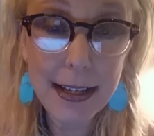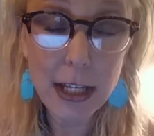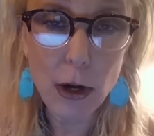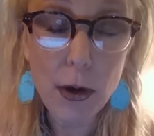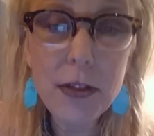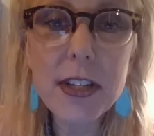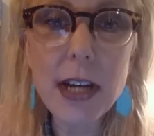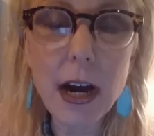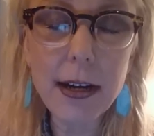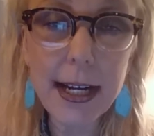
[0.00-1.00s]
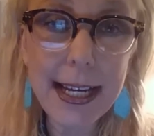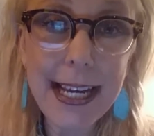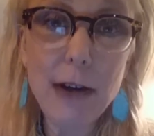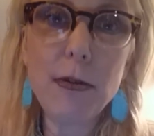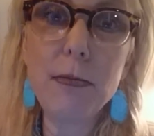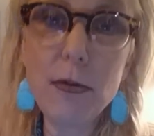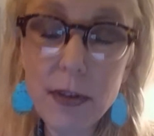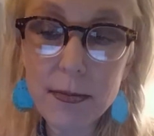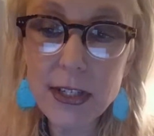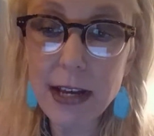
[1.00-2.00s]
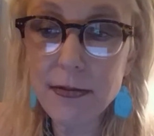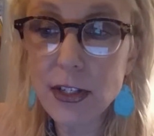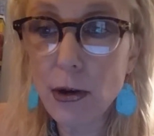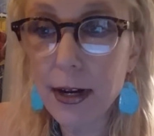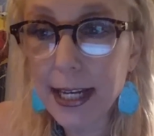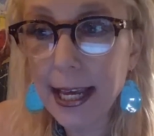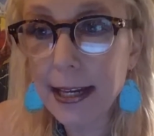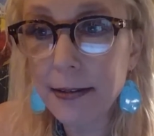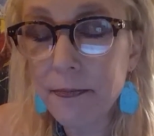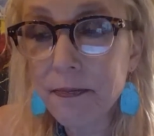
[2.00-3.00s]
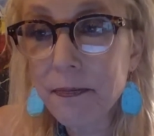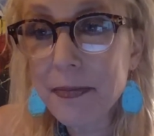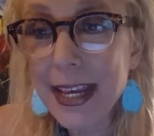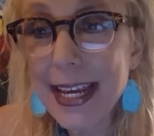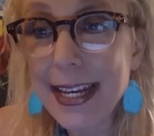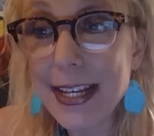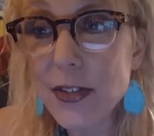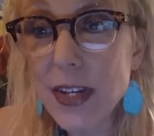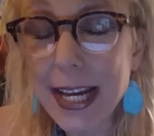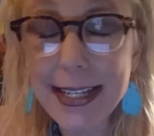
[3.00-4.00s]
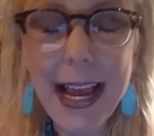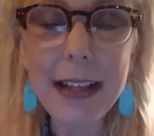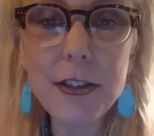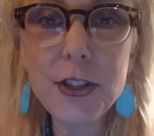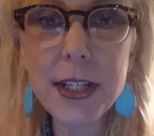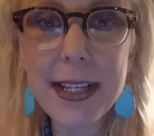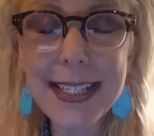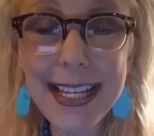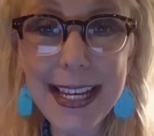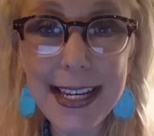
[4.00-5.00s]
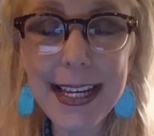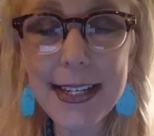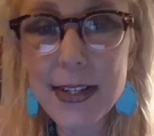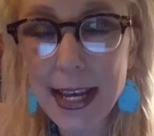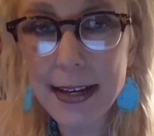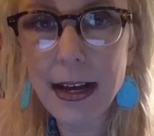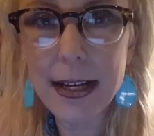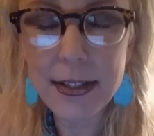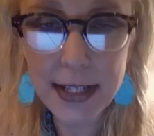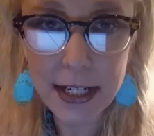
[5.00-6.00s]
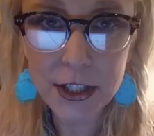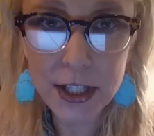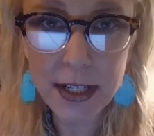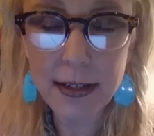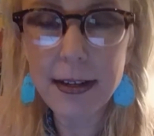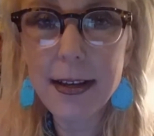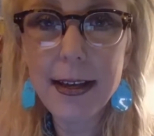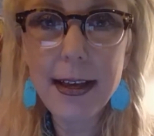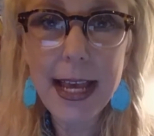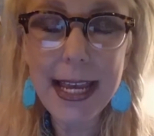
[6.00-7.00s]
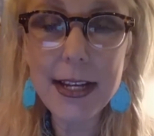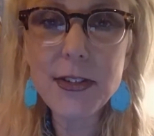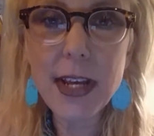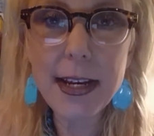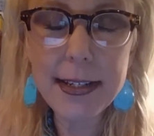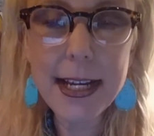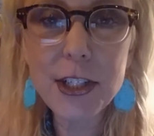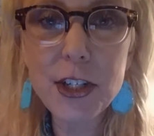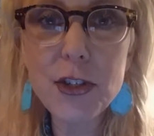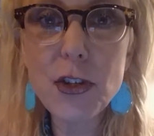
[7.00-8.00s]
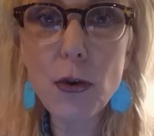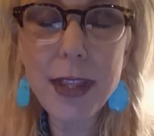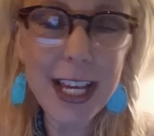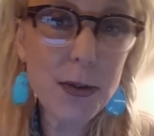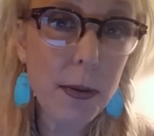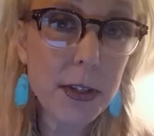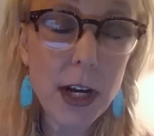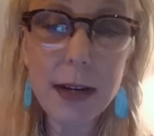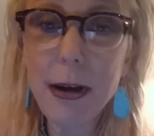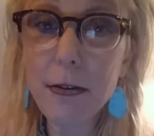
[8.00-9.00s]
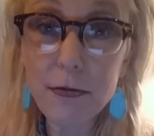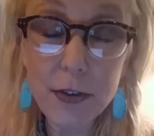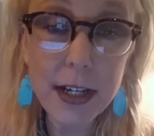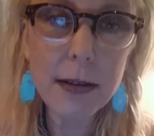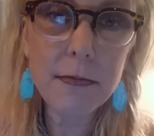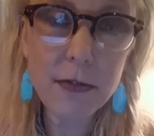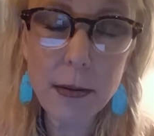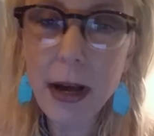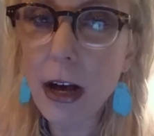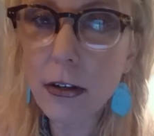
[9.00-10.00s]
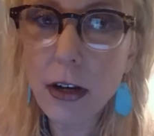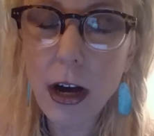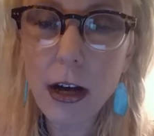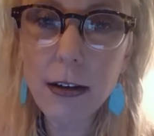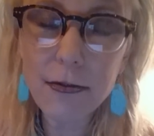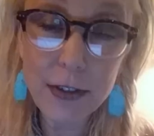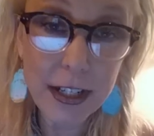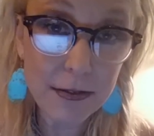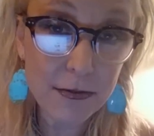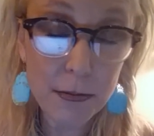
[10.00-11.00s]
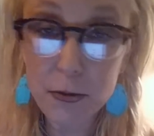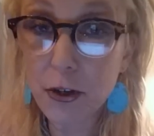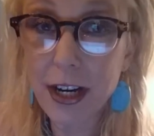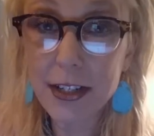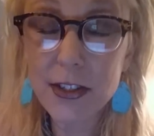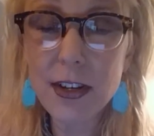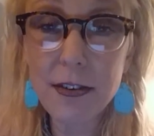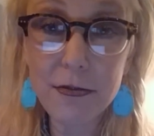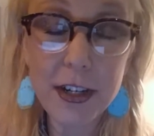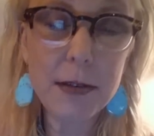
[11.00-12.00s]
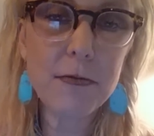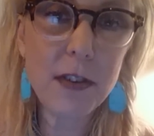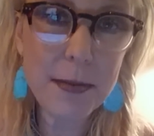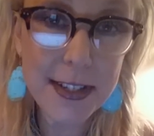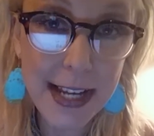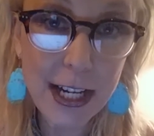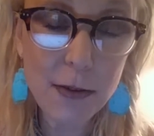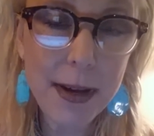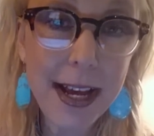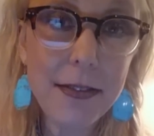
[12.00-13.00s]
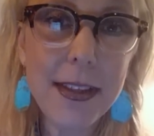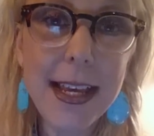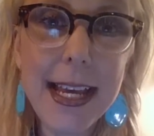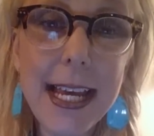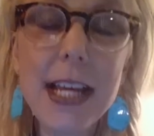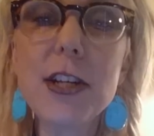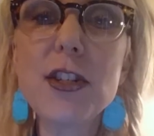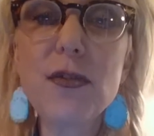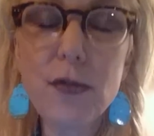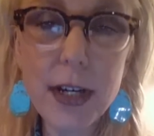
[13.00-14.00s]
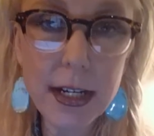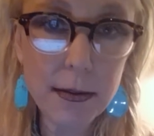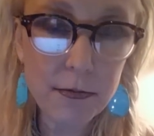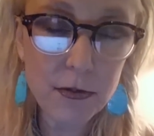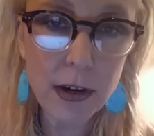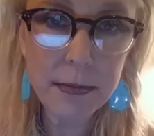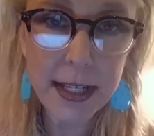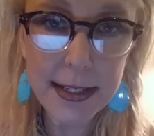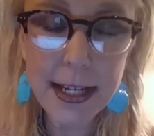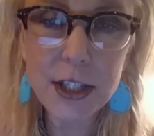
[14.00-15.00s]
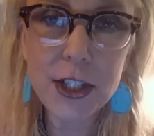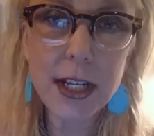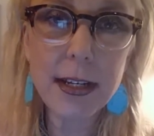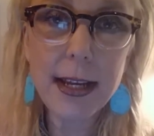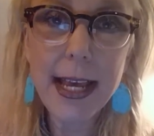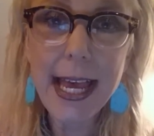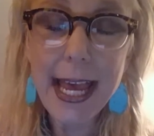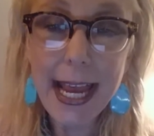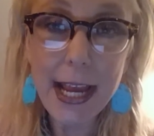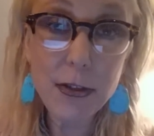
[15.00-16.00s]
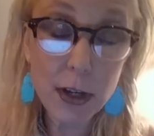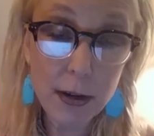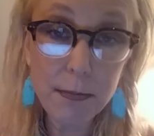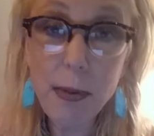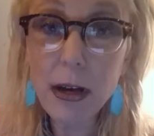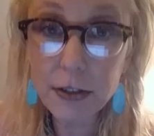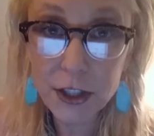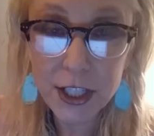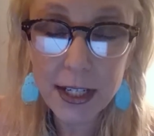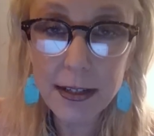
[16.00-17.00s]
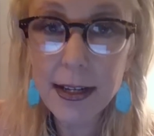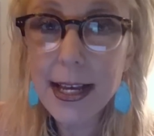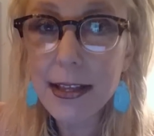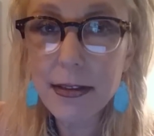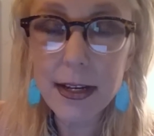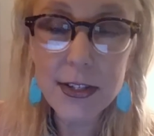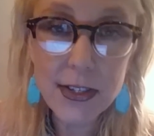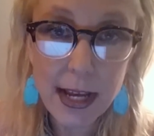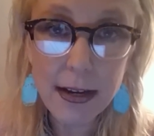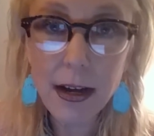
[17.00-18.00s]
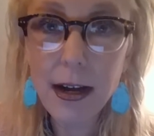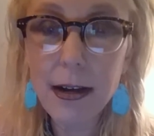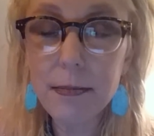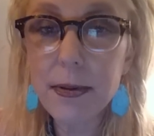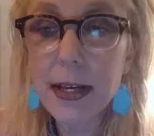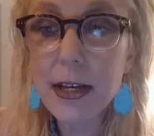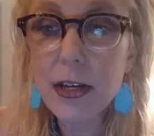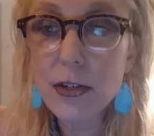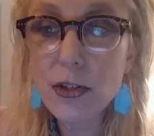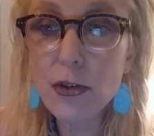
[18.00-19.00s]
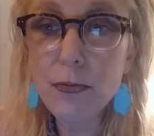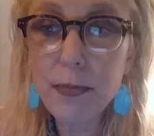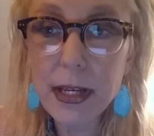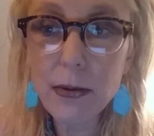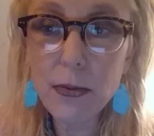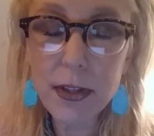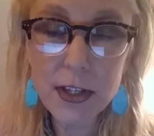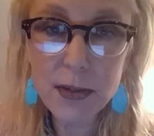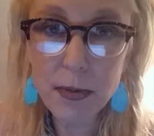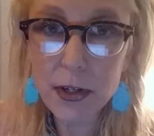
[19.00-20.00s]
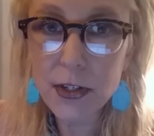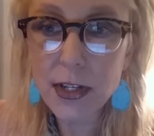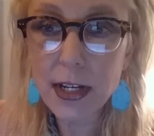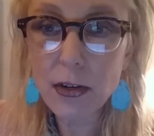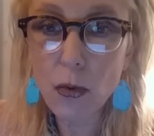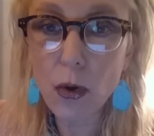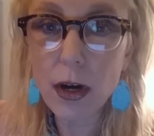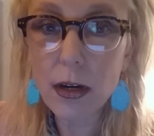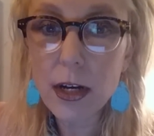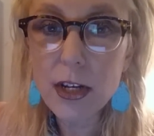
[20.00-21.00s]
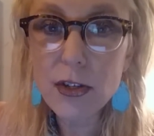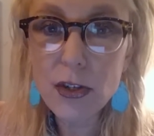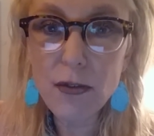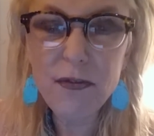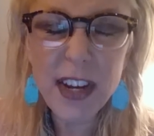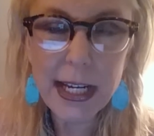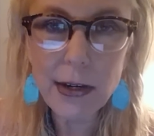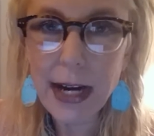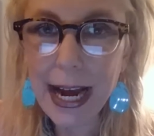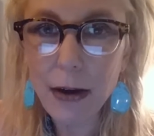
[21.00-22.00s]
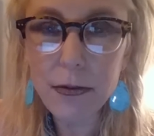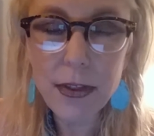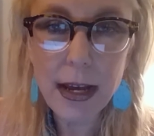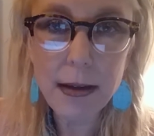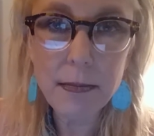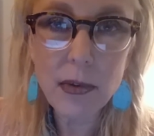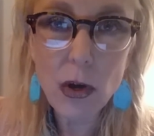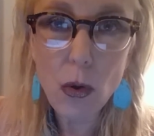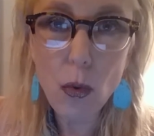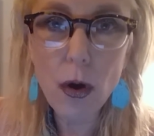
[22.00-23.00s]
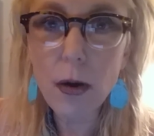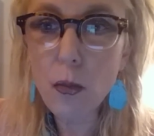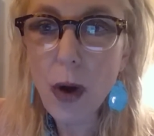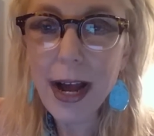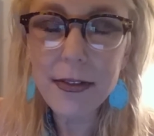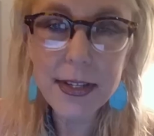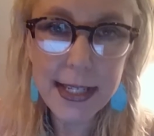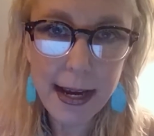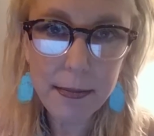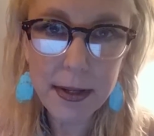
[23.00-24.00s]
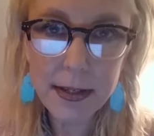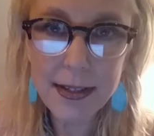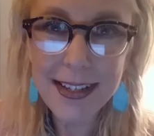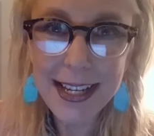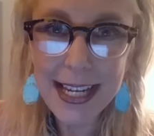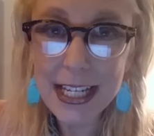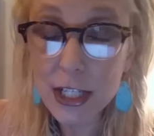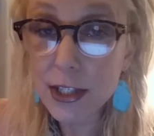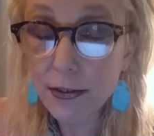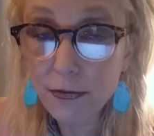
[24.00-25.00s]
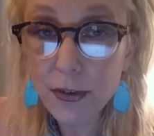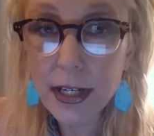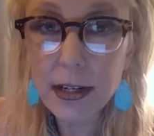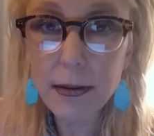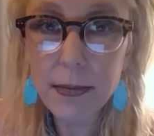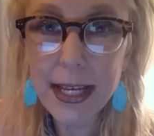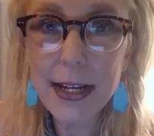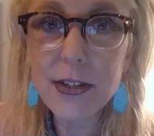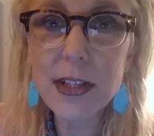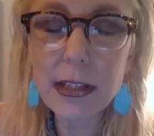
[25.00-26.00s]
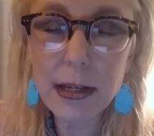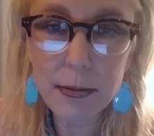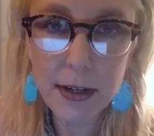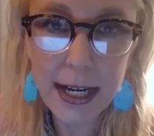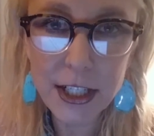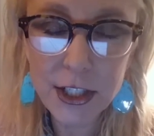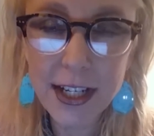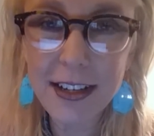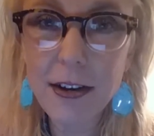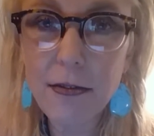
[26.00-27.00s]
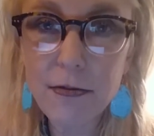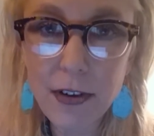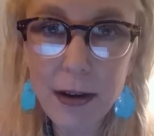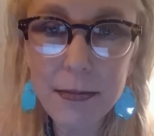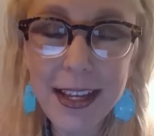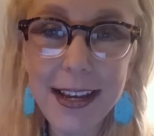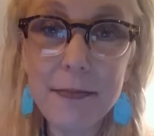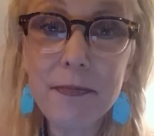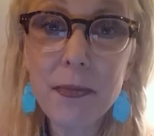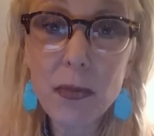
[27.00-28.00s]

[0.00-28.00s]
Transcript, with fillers: you know, the target cannot remove themselves. So again, it is acknowledging this, it is an addiction. It is an addiction. So that's why we talk about freedom from alcohol, freedom from drugs, freedom from a psychopath. It is freedom from the addiction and the compulsion that is set up to be with this person or to figure out them or why this happened. It is the freedom, it is the liberation from that